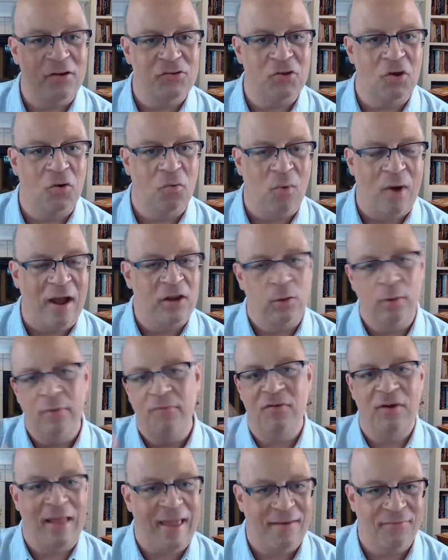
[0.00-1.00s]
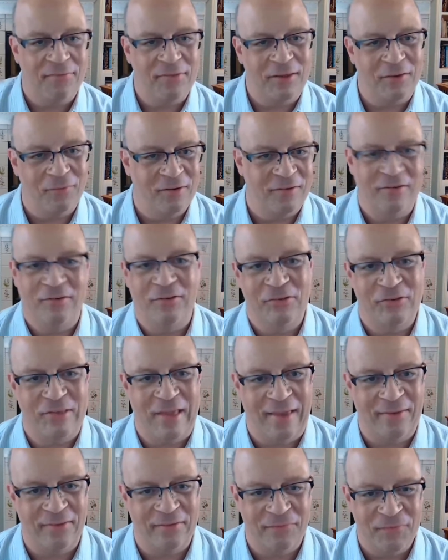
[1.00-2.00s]
So why do you even have the original
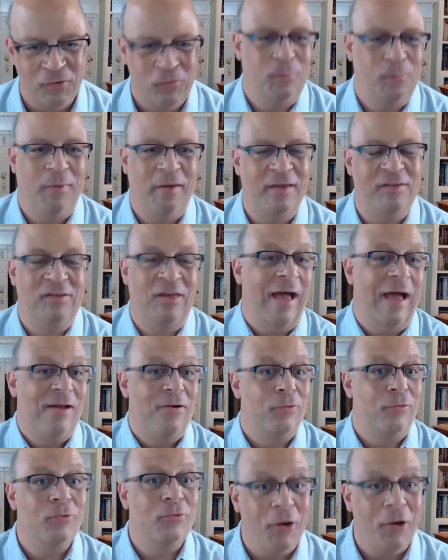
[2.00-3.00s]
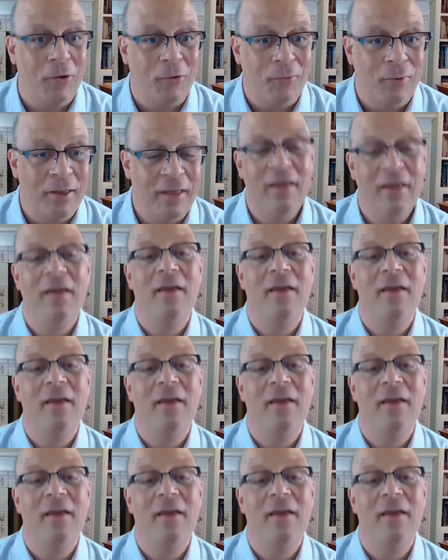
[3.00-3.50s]
stat in the first place? I don't know.